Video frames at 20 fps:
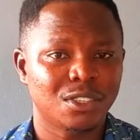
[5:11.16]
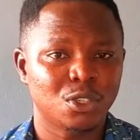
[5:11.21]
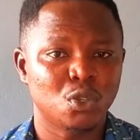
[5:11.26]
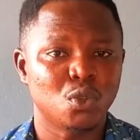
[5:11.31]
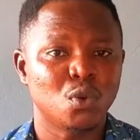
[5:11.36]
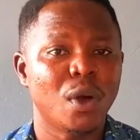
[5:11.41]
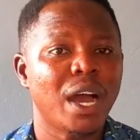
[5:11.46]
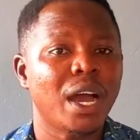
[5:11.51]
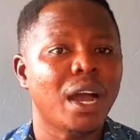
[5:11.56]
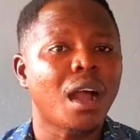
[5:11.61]

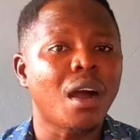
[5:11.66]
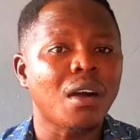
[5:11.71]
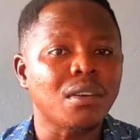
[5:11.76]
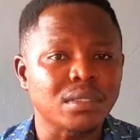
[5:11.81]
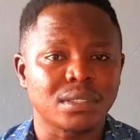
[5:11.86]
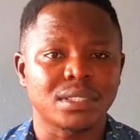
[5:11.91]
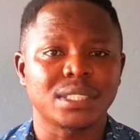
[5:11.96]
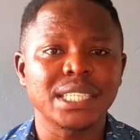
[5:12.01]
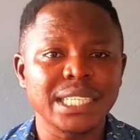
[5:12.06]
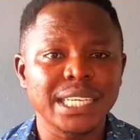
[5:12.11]
you are
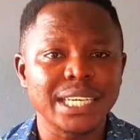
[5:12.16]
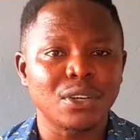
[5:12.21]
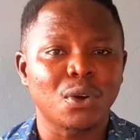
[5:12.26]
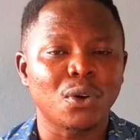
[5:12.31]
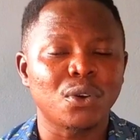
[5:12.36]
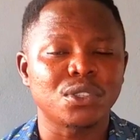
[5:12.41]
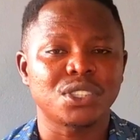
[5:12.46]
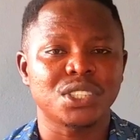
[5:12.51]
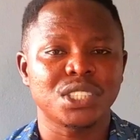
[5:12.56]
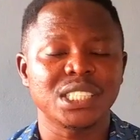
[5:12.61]
considered
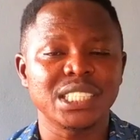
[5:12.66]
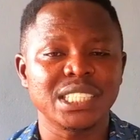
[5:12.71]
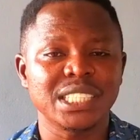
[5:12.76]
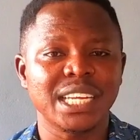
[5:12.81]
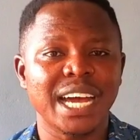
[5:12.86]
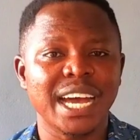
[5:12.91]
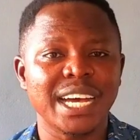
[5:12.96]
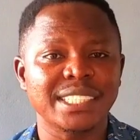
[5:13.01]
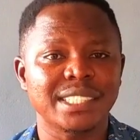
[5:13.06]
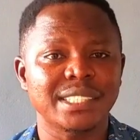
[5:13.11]
or
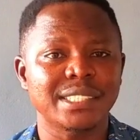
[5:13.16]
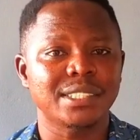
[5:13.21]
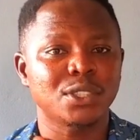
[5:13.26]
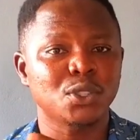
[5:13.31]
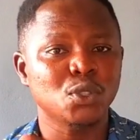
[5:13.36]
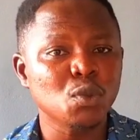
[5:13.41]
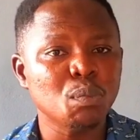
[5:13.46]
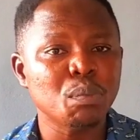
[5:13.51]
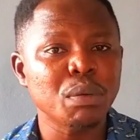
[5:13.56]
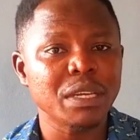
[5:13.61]
seen as a
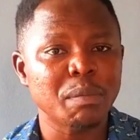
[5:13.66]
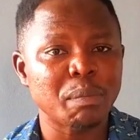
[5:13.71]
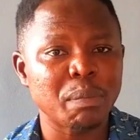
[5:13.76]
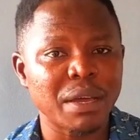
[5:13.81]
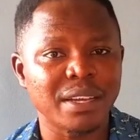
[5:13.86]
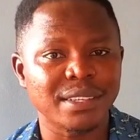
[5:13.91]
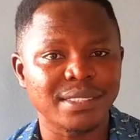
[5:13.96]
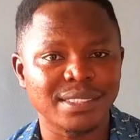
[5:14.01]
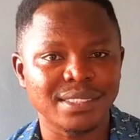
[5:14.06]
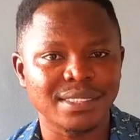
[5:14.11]
stupid
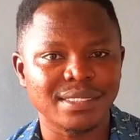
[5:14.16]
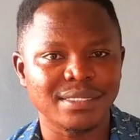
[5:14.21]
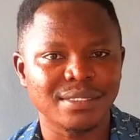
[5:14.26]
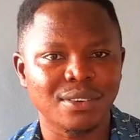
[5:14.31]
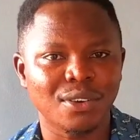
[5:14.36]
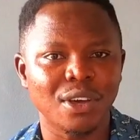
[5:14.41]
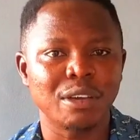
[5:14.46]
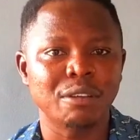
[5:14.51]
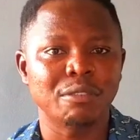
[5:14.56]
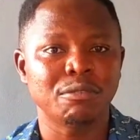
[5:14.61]
person
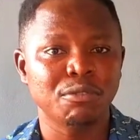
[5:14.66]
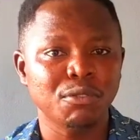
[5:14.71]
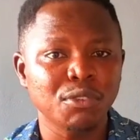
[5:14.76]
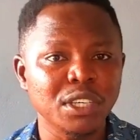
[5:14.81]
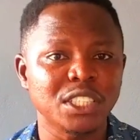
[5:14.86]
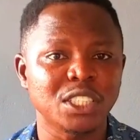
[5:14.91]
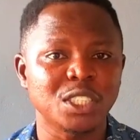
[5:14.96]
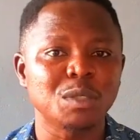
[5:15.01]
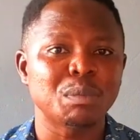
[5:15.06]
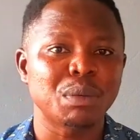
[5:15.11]
or a
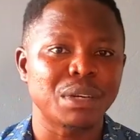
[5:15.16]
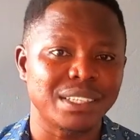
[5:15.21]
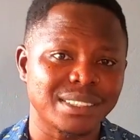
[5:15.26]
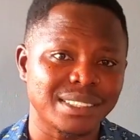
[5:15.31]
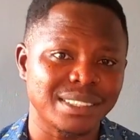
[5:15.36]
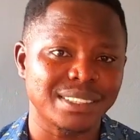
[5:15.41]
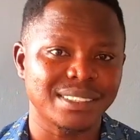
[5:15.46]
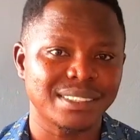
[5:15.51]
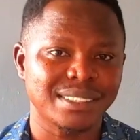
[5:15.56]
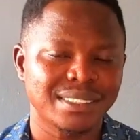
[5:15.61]
foolish
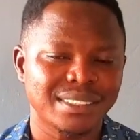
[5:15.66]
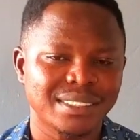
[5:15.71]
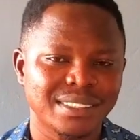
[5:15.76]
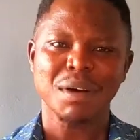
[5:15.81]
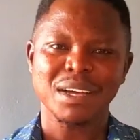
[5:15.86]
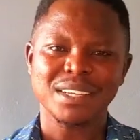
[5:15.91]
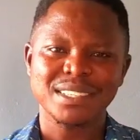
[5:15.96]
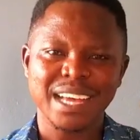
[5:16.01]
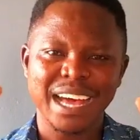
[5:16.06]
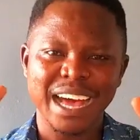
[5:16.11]
person.
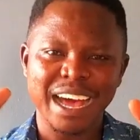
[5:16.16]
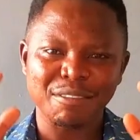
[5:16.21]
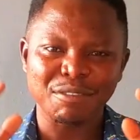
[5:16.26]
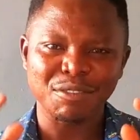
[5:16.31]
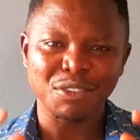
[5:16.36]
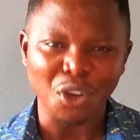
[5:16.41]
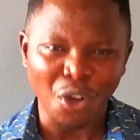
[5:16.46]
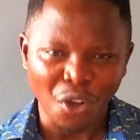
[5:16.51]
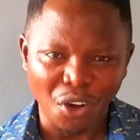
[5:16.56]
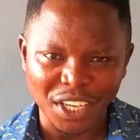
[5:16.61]
You must have
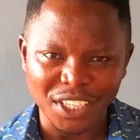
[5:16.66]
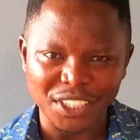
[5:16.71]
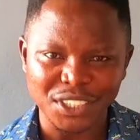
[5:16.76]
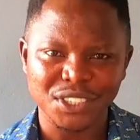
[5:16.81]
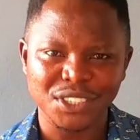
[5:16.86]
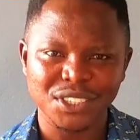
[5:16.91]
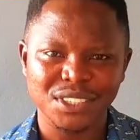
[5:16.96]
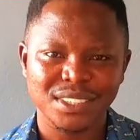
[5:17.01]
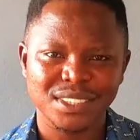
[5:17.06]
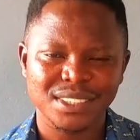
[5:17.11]

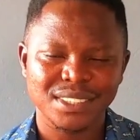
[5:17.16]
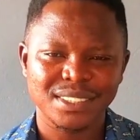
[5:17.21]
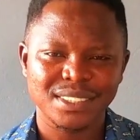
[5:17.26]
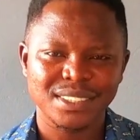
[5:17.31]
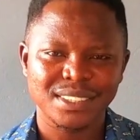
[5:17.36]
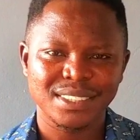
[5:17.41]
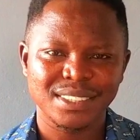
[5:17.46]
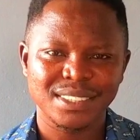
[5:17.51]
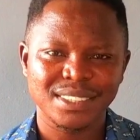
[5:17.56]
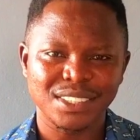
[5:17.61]
knowledge.
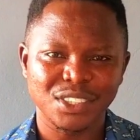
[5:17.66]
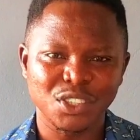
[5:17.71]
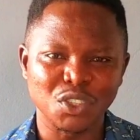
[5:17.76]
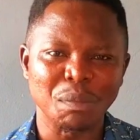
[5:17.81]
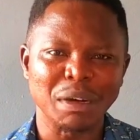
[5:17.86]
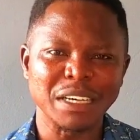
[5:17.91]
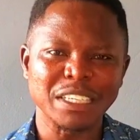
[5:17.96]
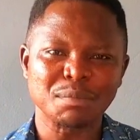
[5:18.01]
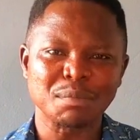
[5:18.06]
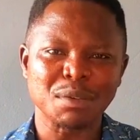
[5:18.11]

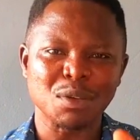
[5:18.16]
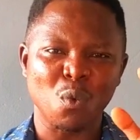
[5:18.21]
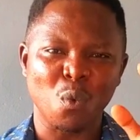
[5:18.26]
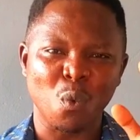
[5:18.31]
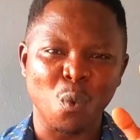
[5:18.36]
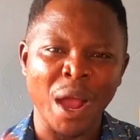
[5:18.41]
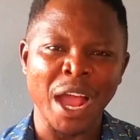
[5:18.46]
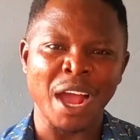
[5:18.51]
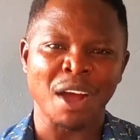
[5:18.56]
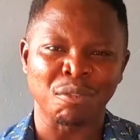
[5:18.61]
You must be
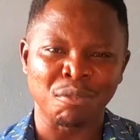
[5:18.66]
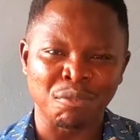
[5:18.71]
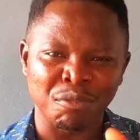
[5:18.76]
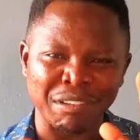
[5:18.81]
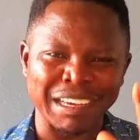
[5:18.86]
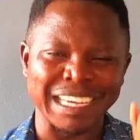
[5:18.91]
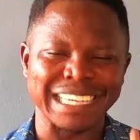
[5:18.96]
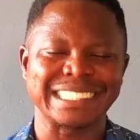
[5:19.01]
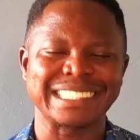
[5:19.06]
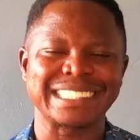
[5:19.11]
well
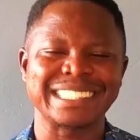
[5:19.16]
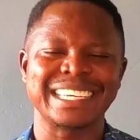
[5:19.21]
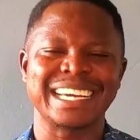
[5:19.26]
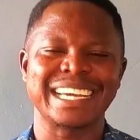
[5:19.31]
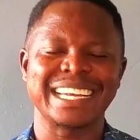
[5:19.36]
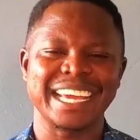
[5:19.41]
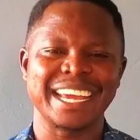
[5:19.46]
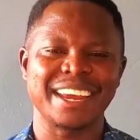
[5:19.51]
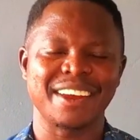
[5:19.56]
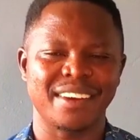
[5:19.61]
versed in
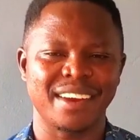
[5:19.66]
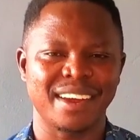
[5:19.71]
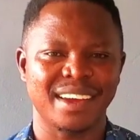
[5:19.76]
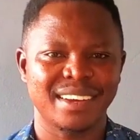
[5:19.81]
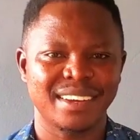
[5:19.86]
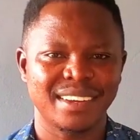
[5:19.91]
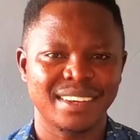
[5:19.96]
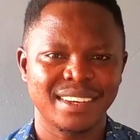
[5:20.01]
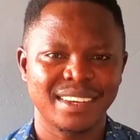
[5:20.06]
an area.